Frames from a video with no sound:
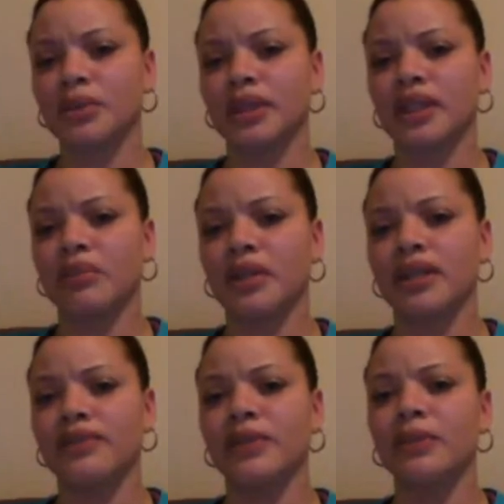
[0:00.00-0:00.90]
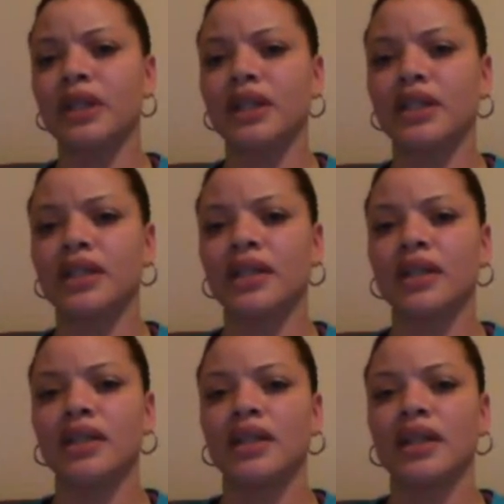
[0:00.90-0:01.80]
with him, and for me,
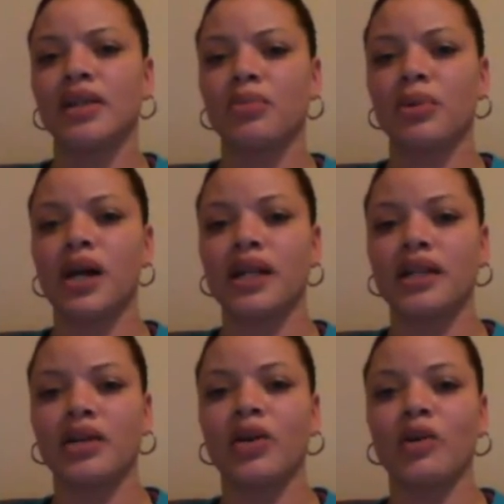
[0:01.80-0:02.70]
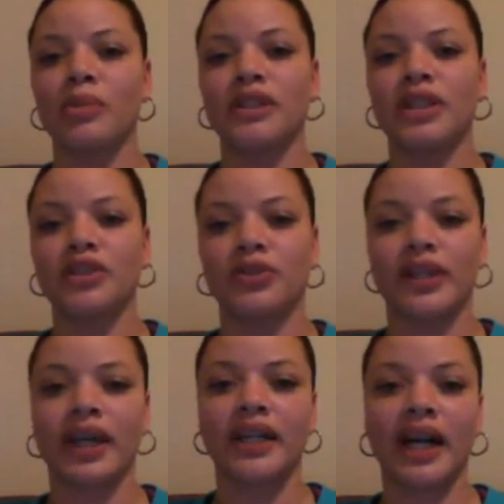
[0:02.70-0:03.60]
it brought in a whole potential for
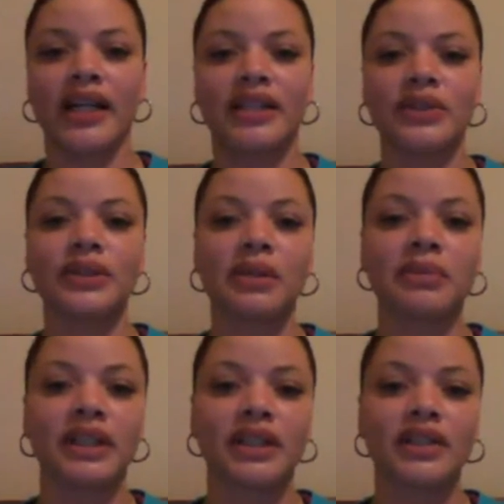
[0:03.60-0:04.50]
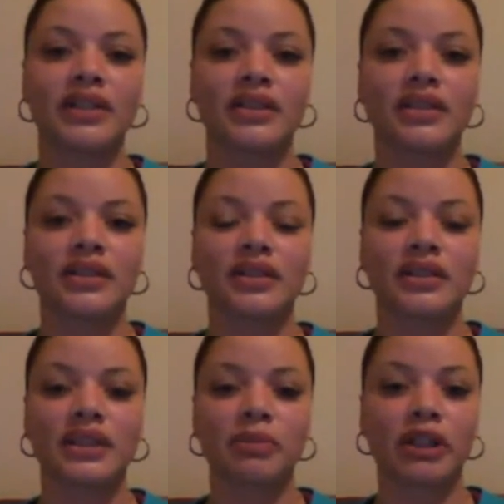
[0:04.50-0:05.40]
that guy to do something
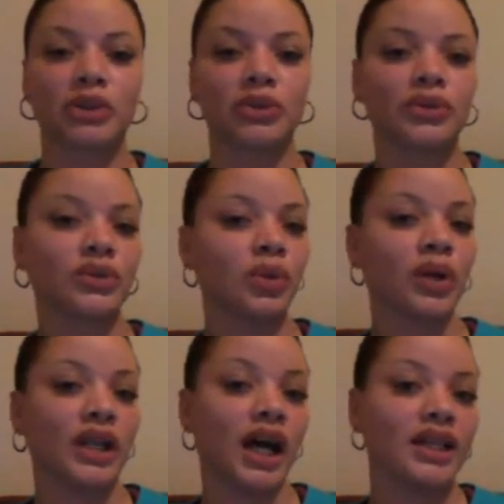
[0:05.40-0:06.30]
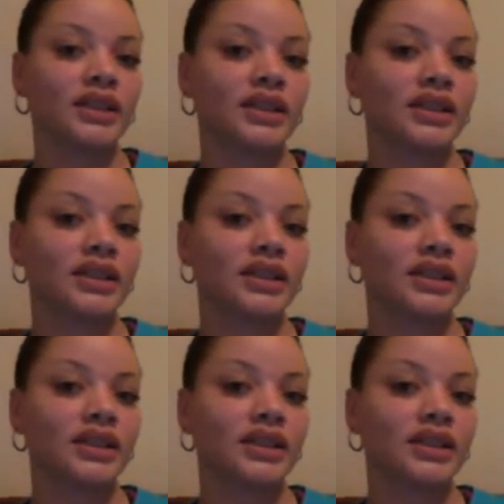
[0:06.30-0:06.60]
special or not.